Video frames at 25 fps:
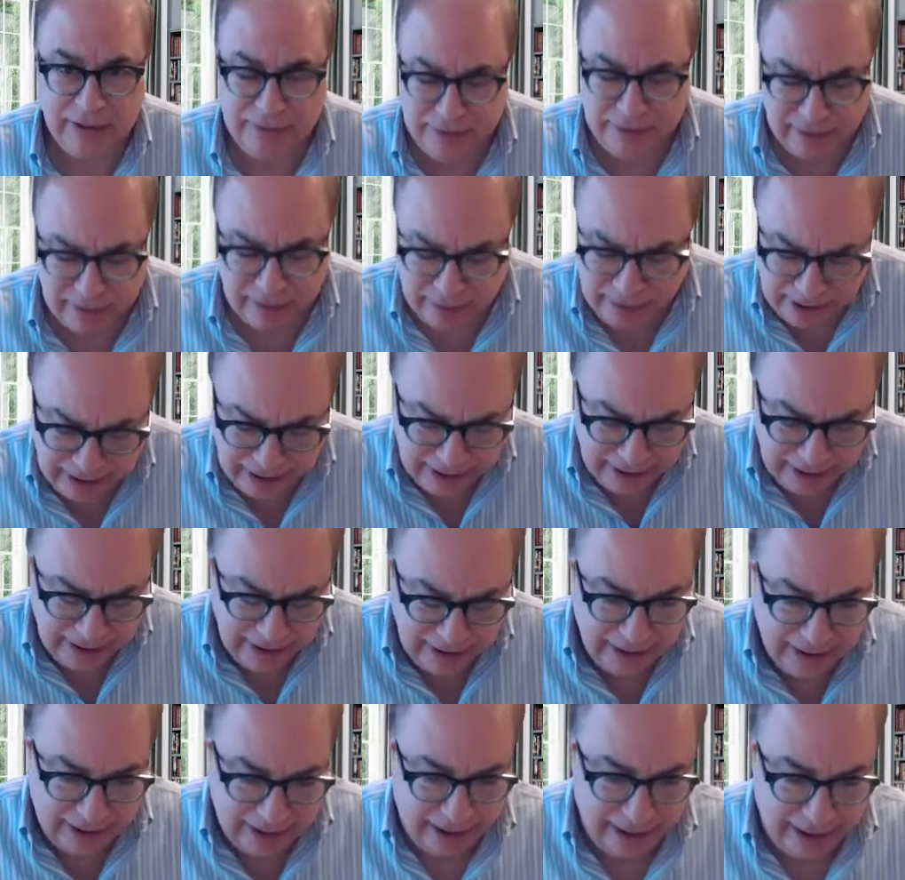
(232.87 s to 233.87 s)
So
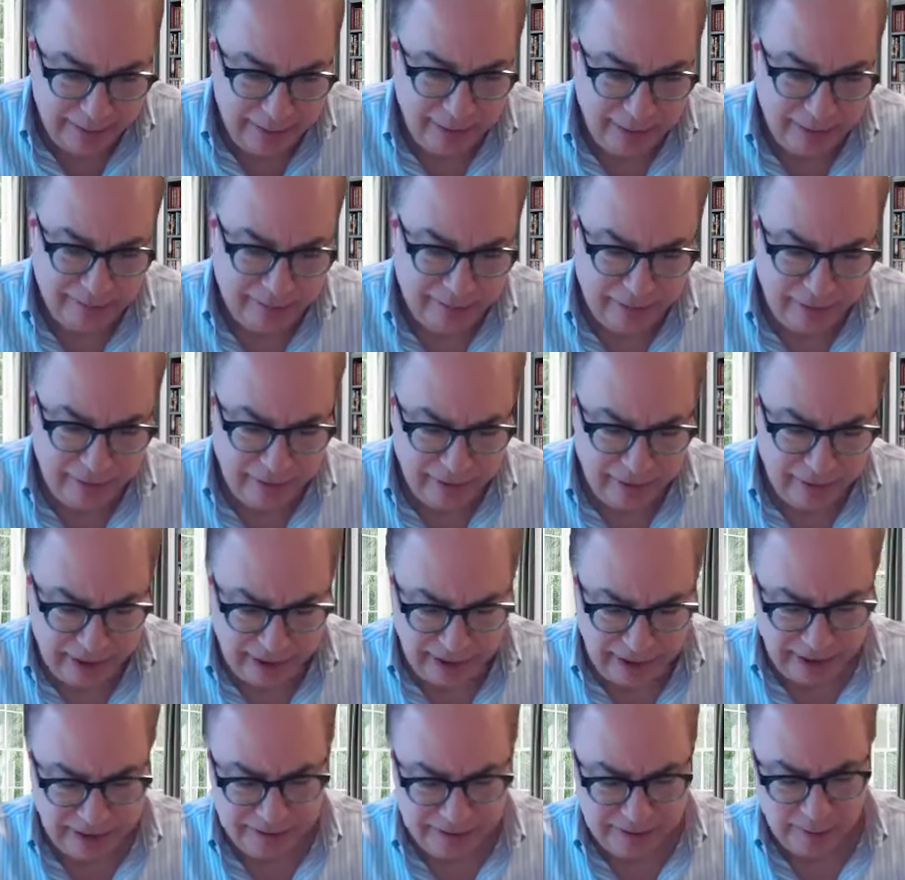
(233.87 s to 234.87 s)
I preferred
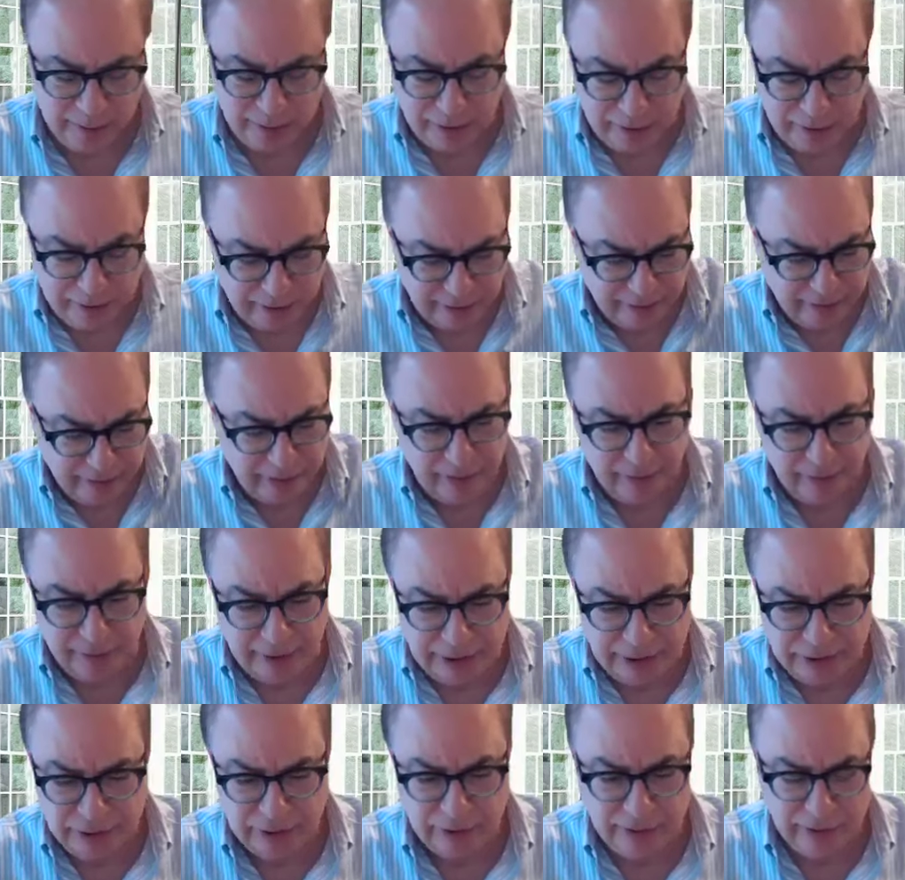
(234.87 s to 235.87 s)
as a broker the no
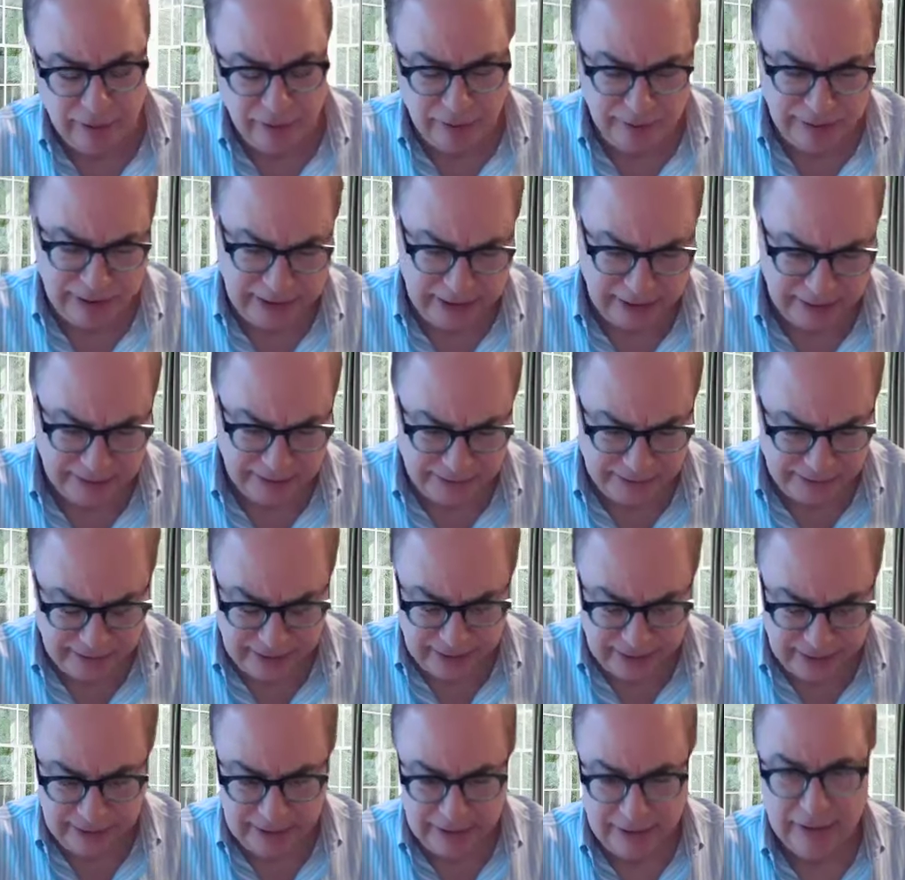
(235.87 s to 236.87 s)
ratio loan because
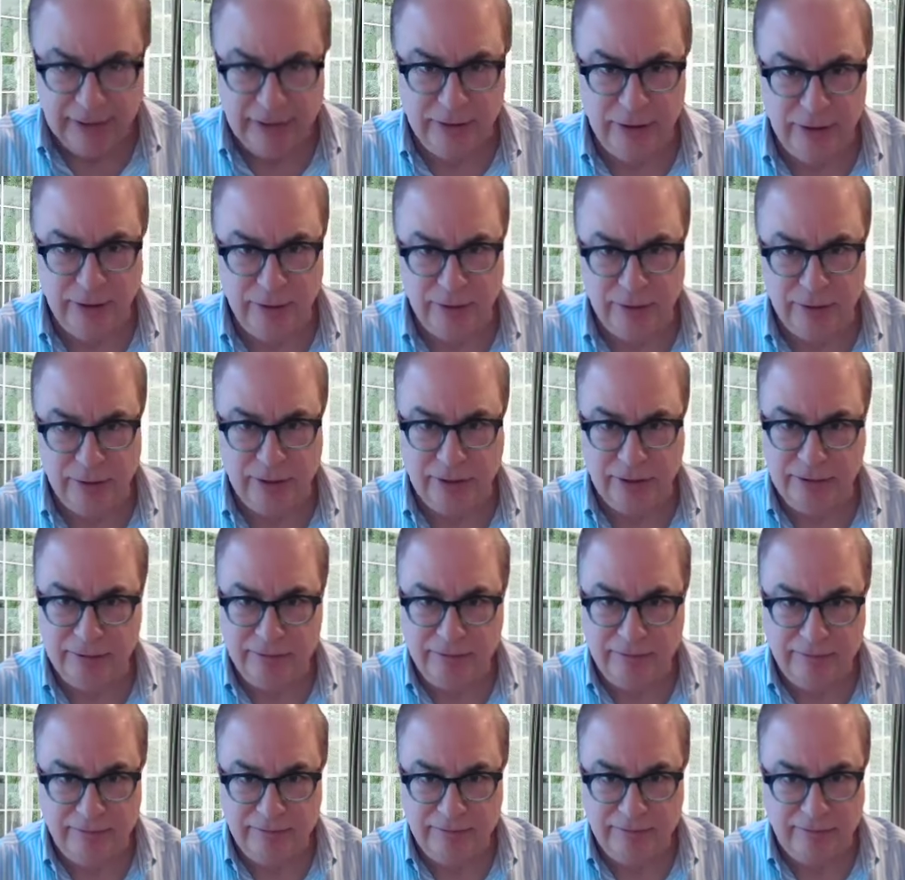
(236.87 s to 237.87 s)
you were
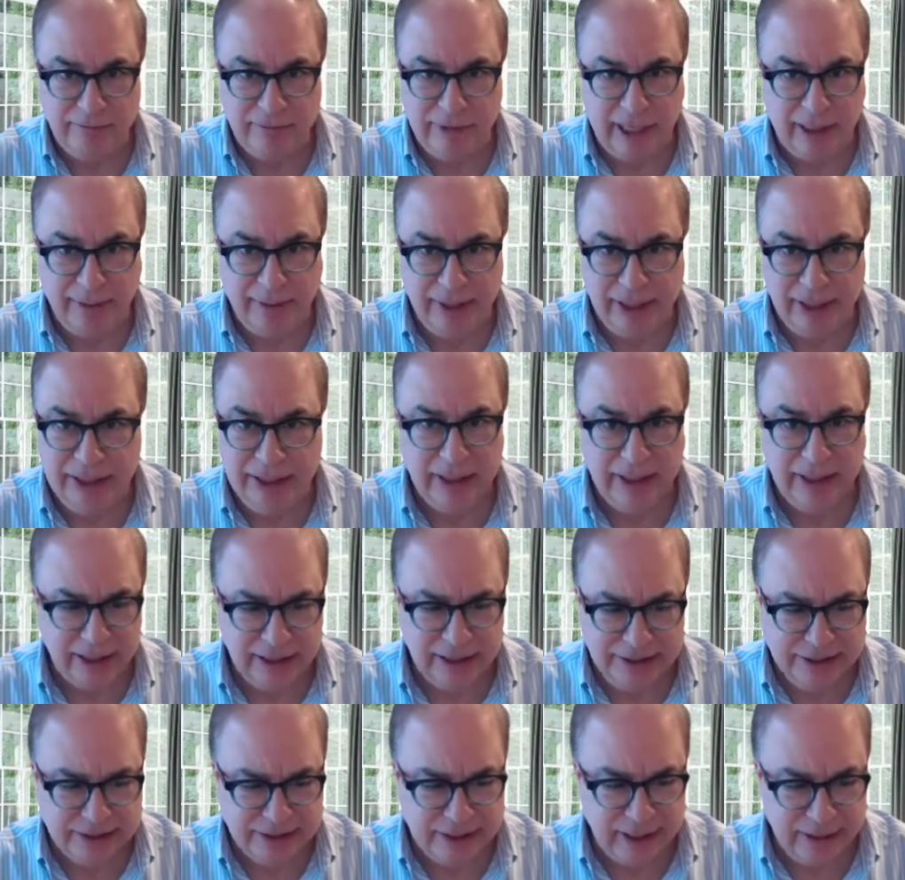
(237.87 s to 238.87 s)
not making
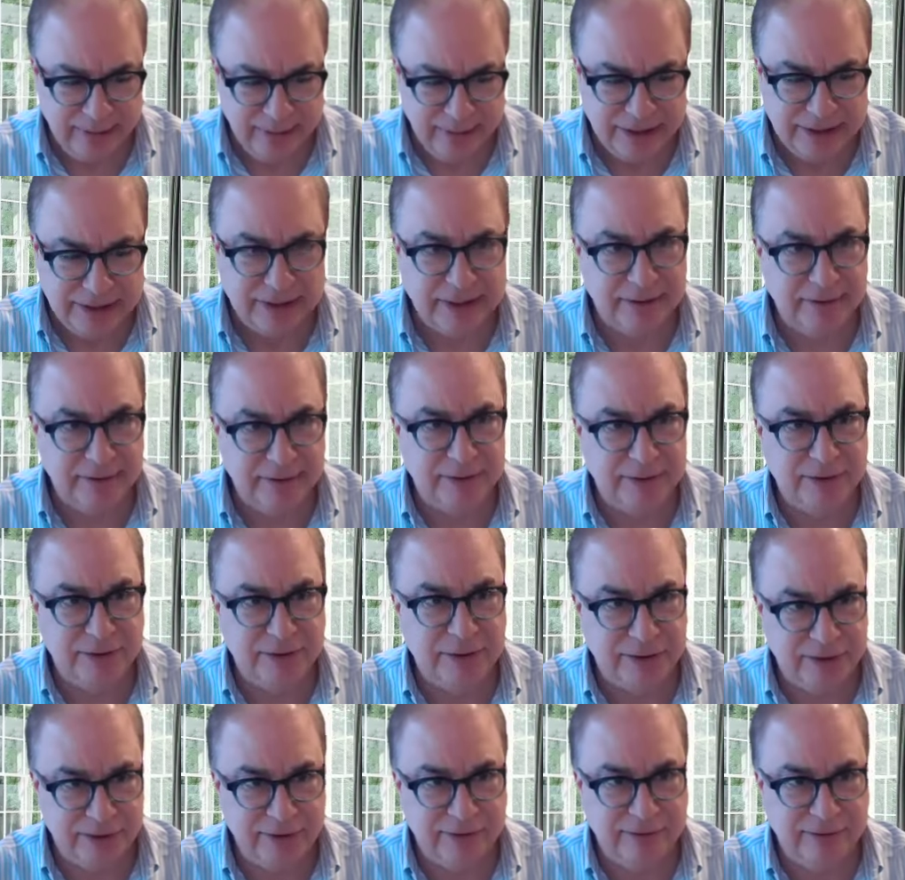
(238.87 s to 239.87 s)
any statements. It was just